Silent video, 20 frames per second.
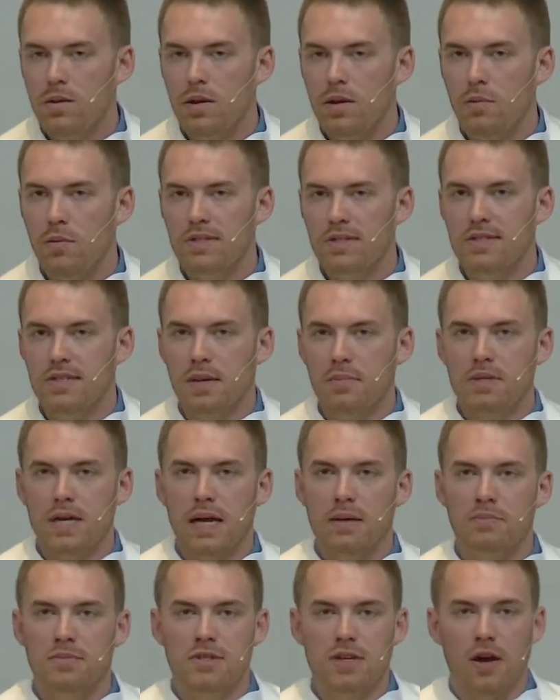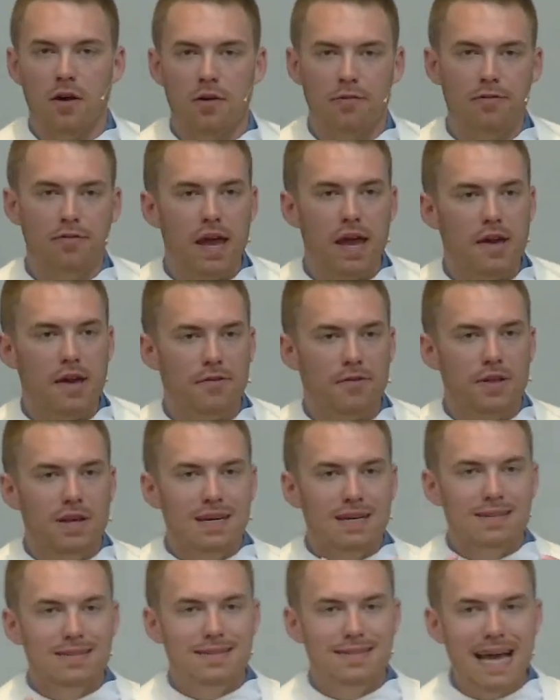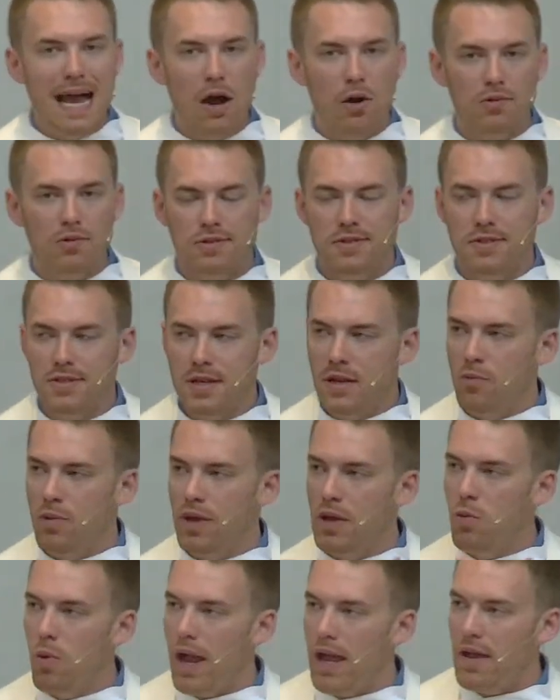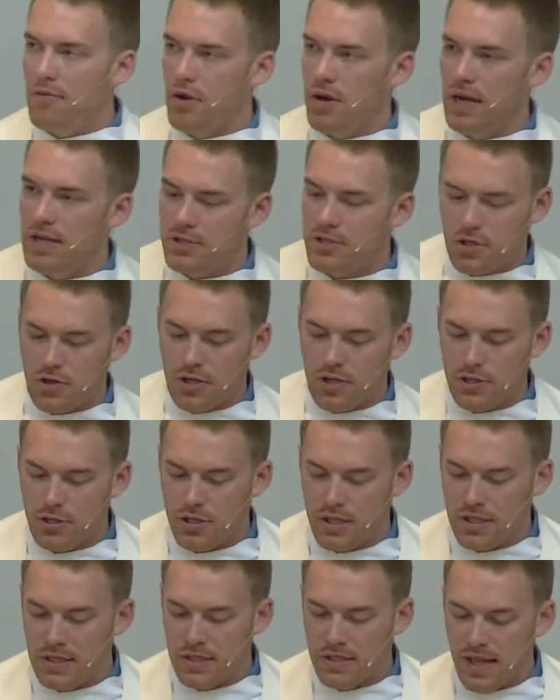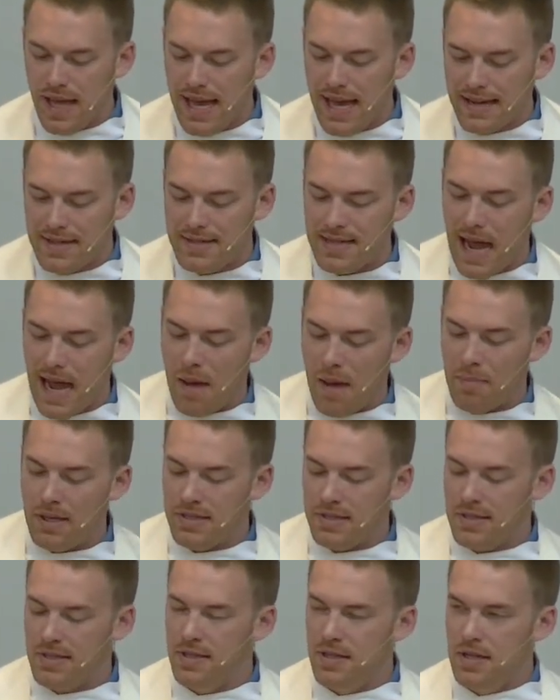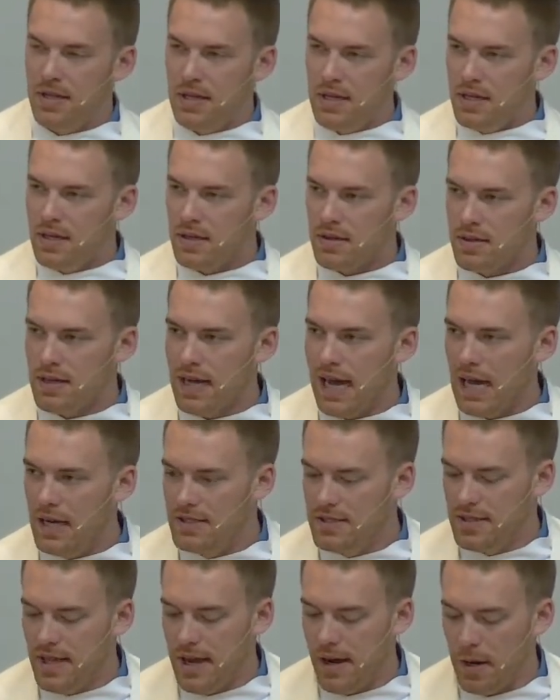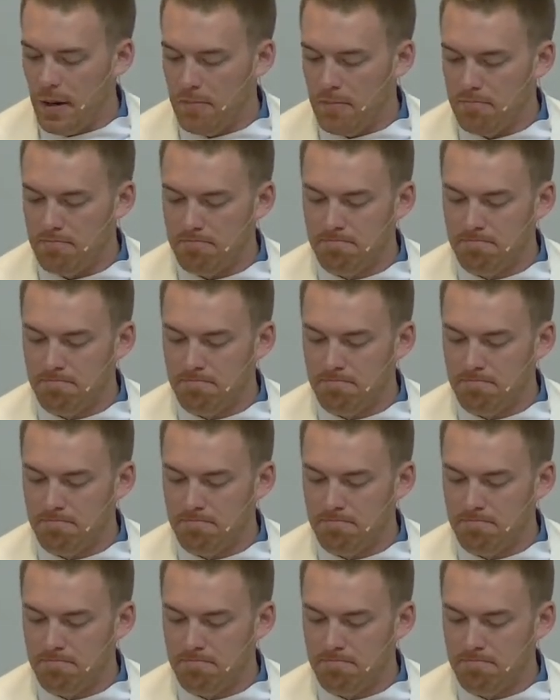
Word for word: And when sometimes our faith doubts and we waver as Christians, like Thomas, God is there.